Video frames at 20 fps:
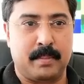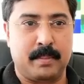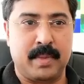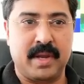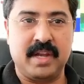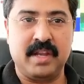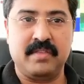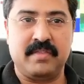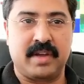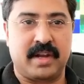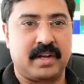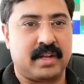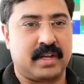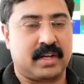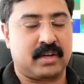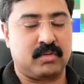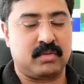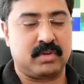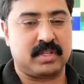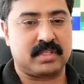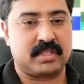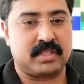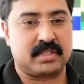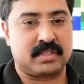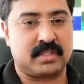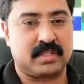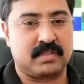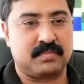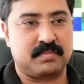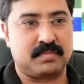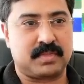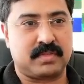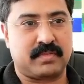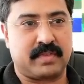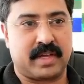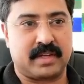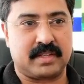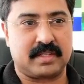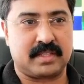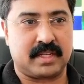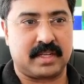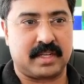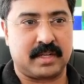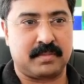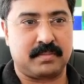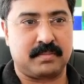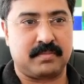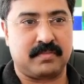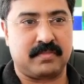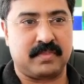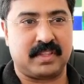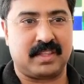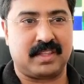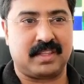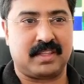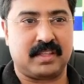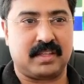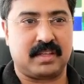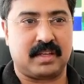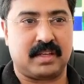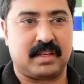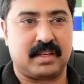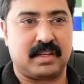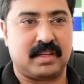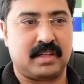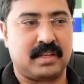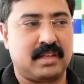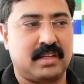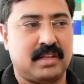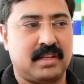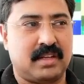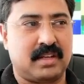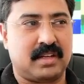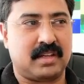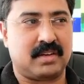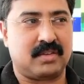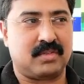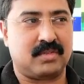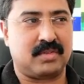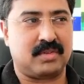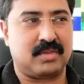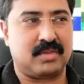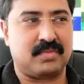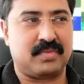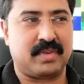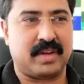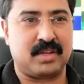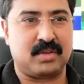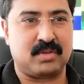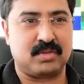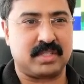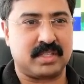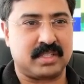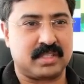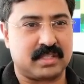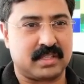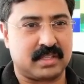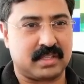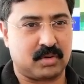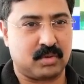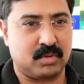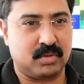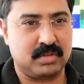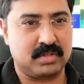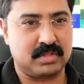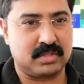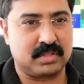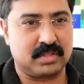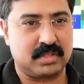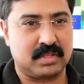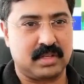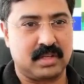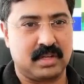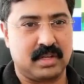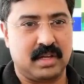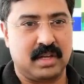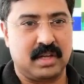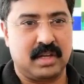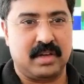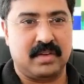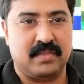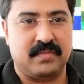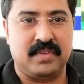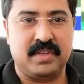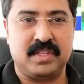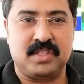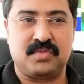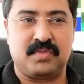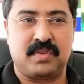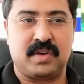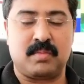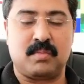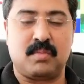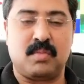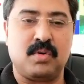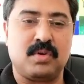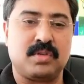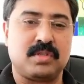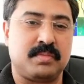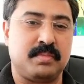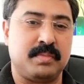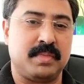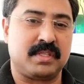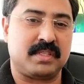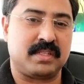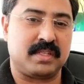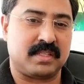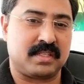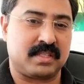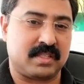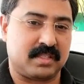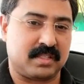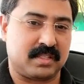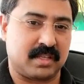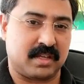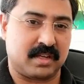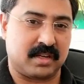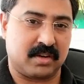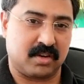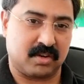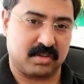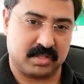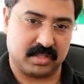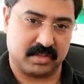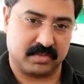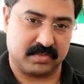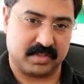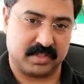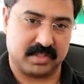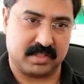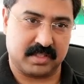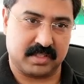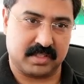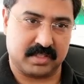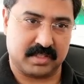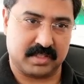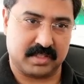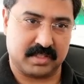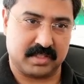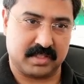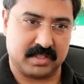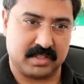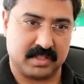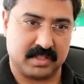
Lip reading: Many VAT accounting systems were set up with around 5 to 6 codes, which for most businesses are not sufficient.